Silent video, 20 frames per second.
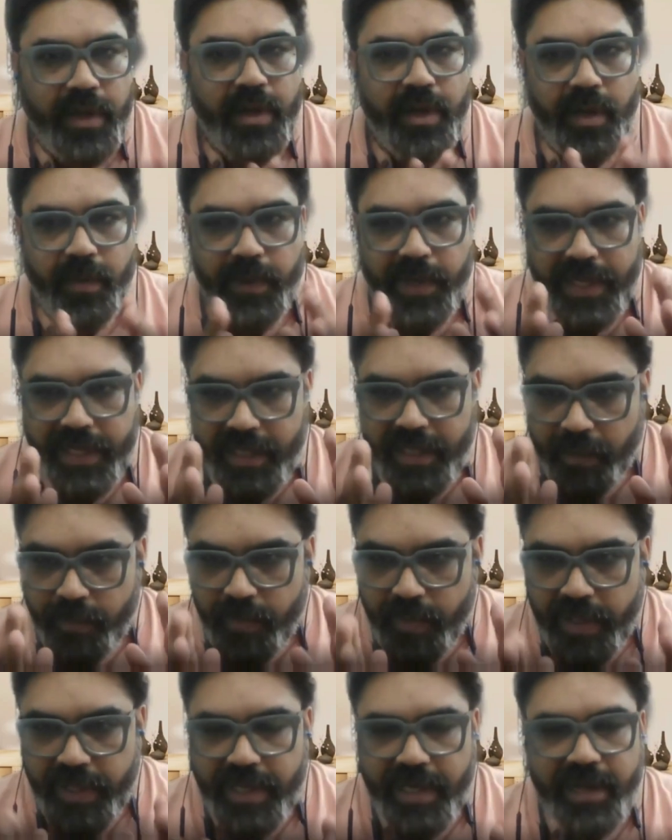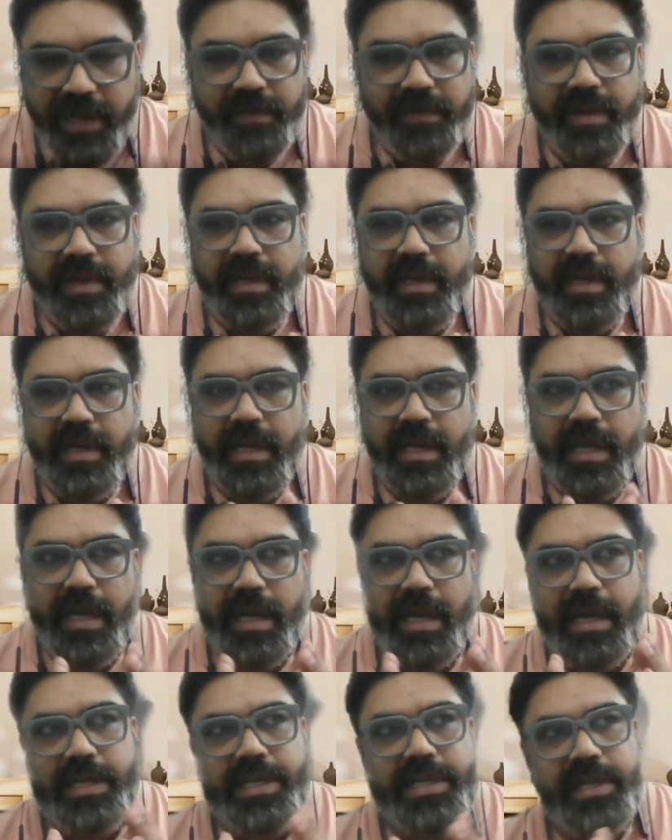Now, at community level,
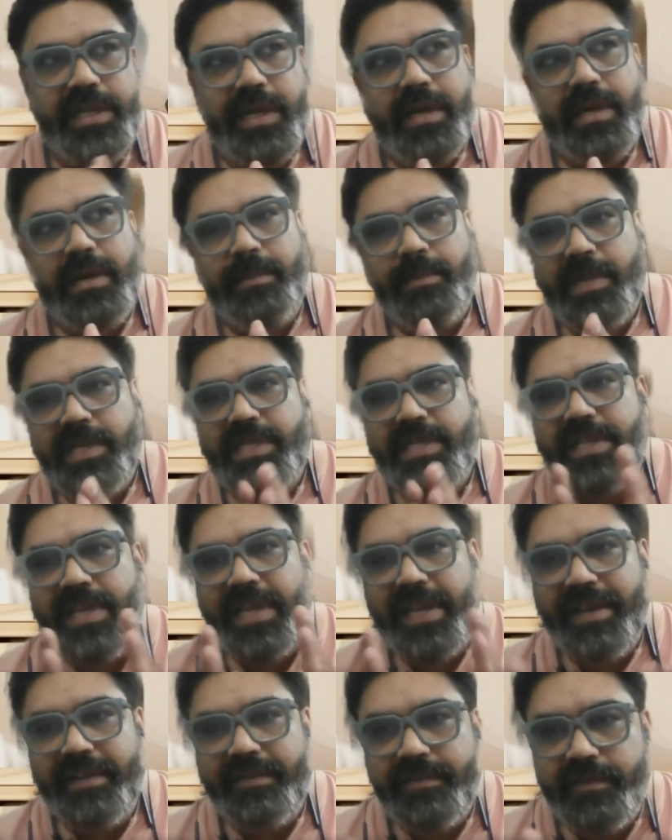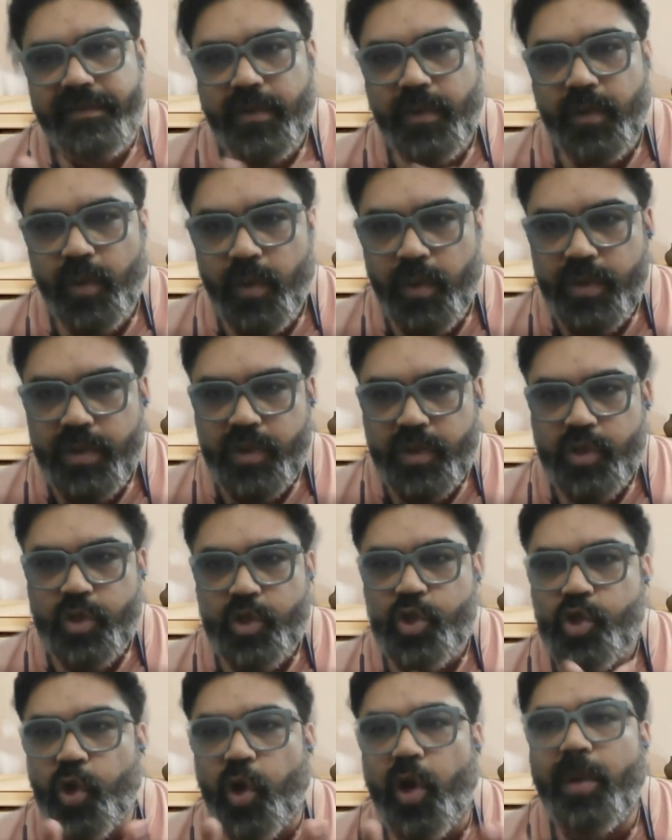ASHA must have those
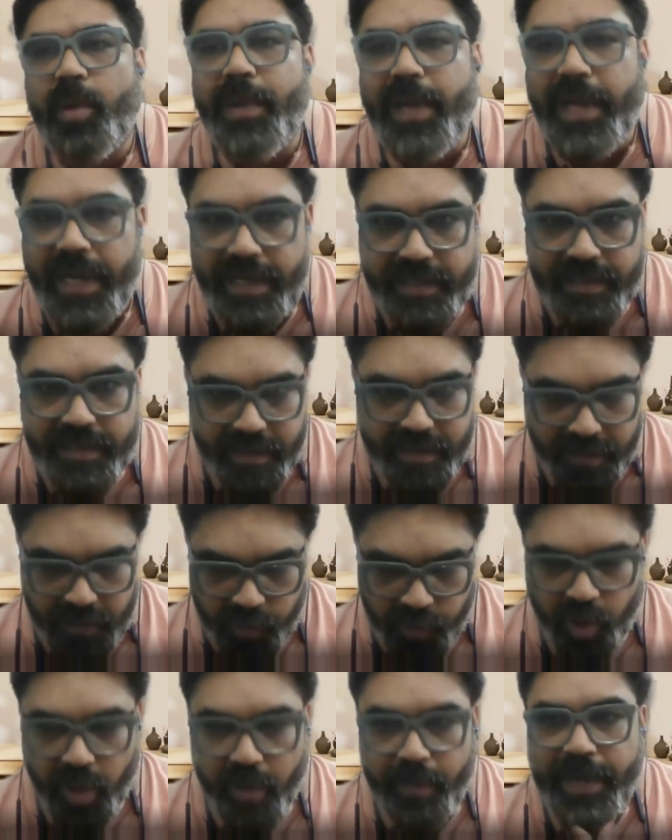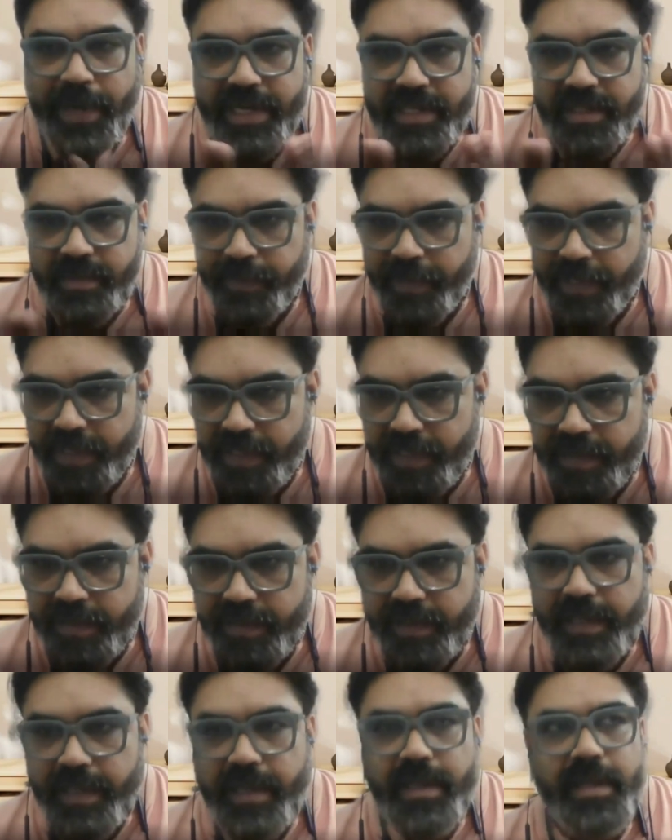job aids. Job aids means
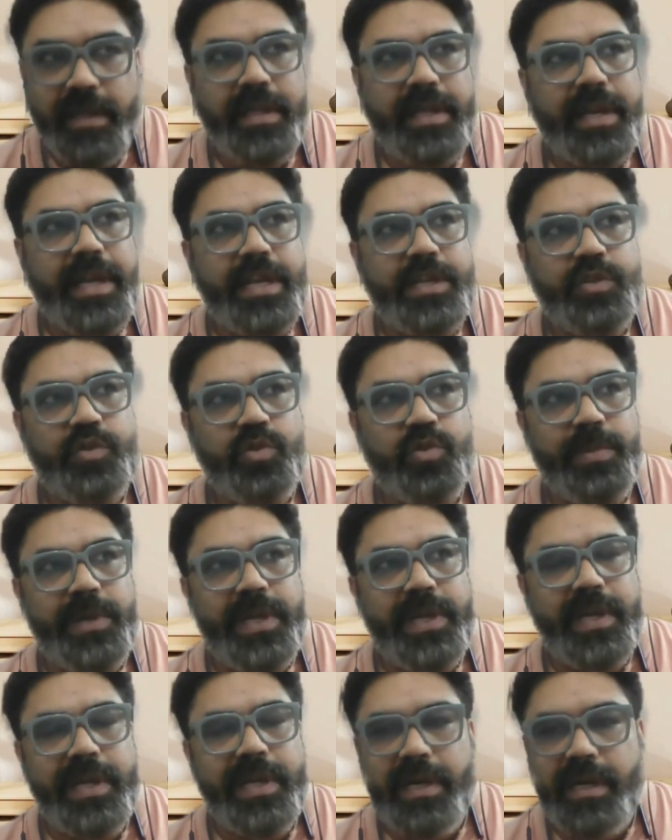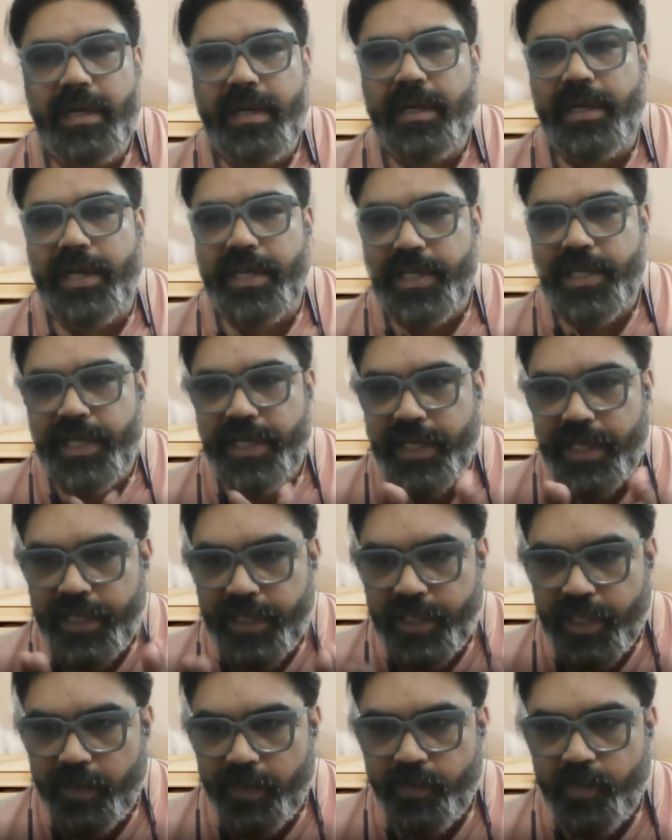there has to be a digital
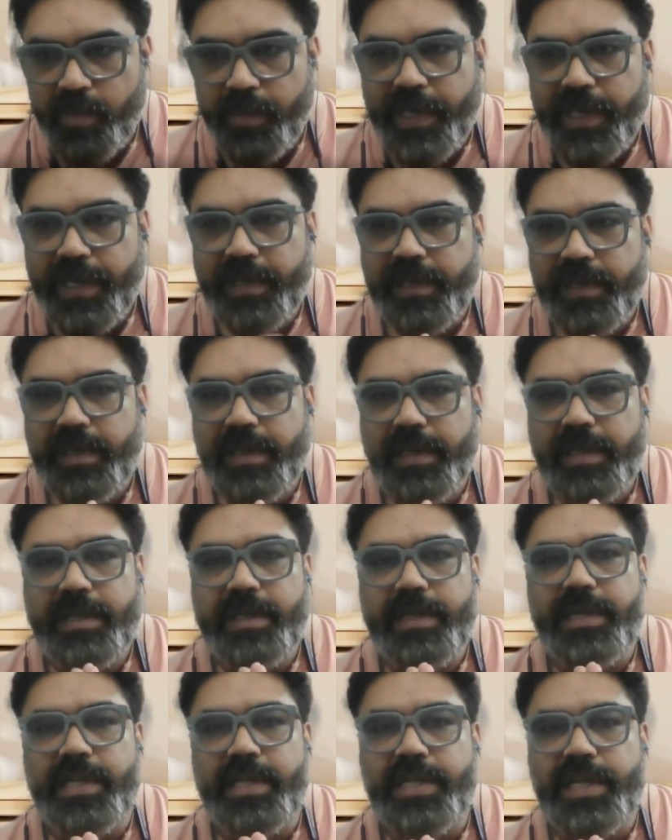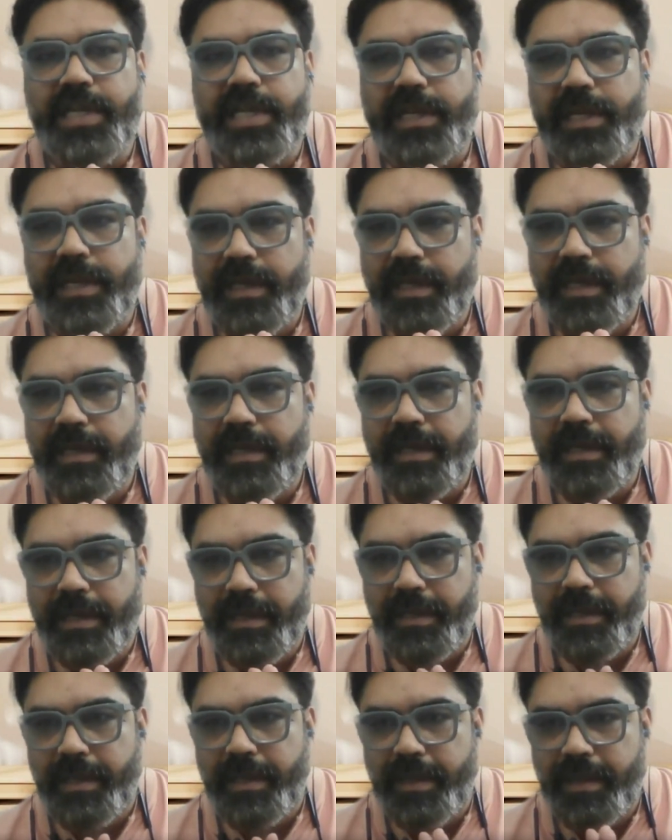thermometer, digital
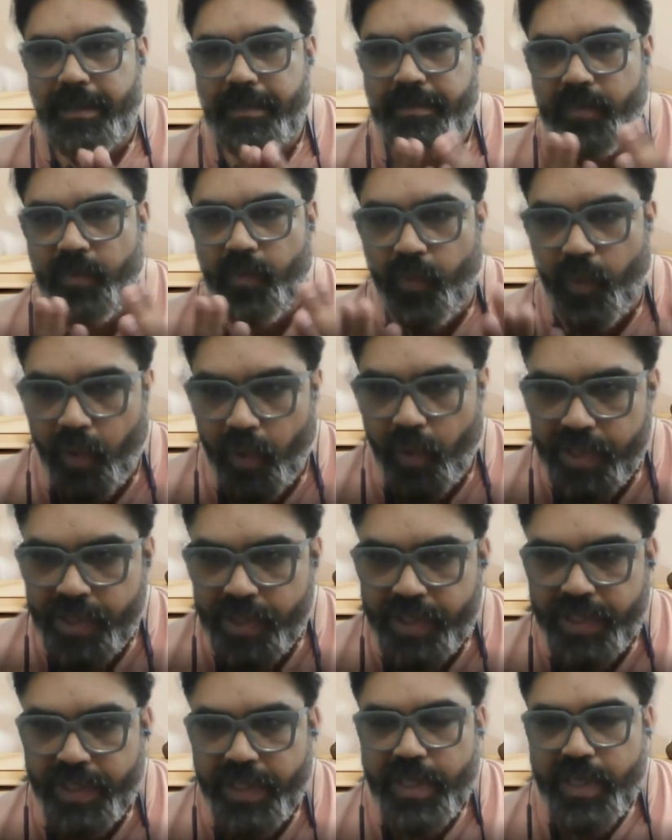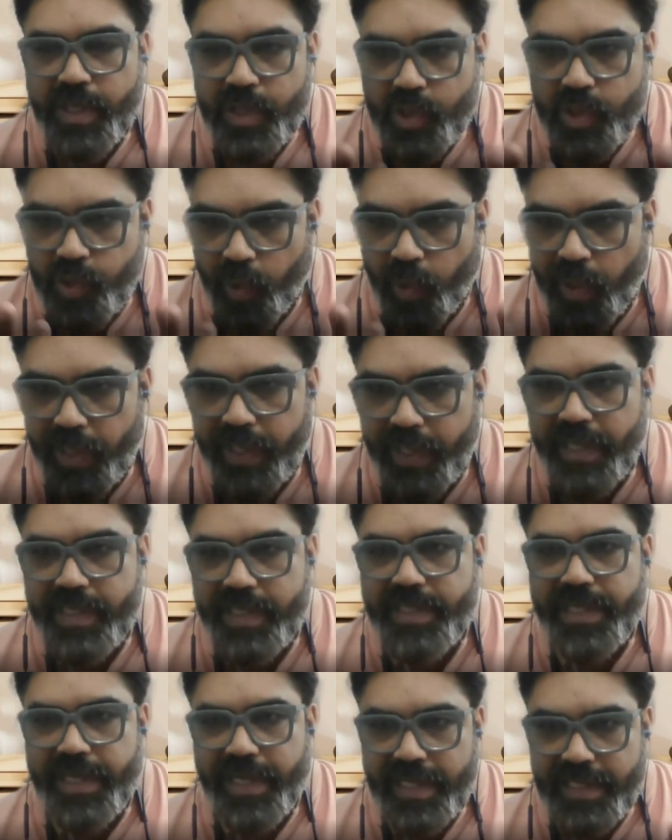watch, Salter
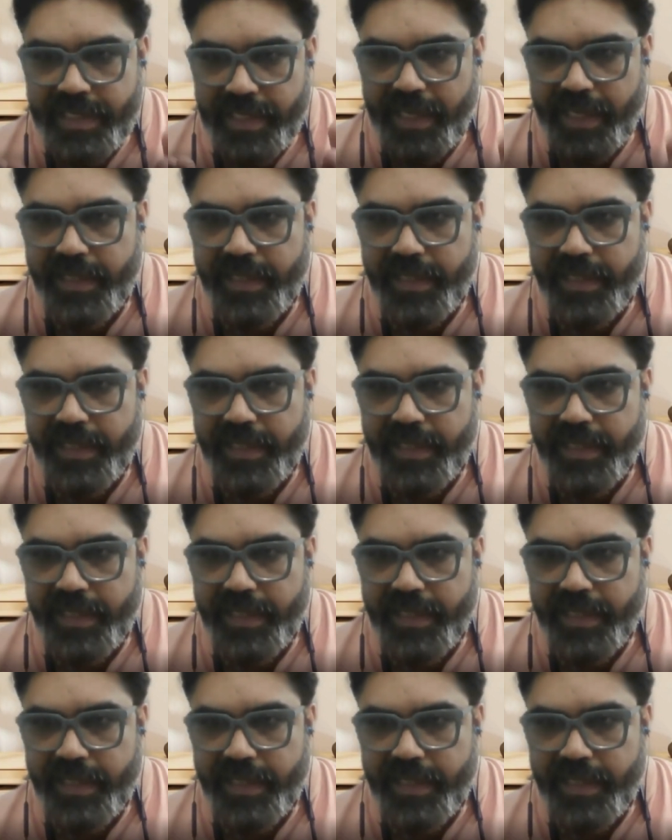scales.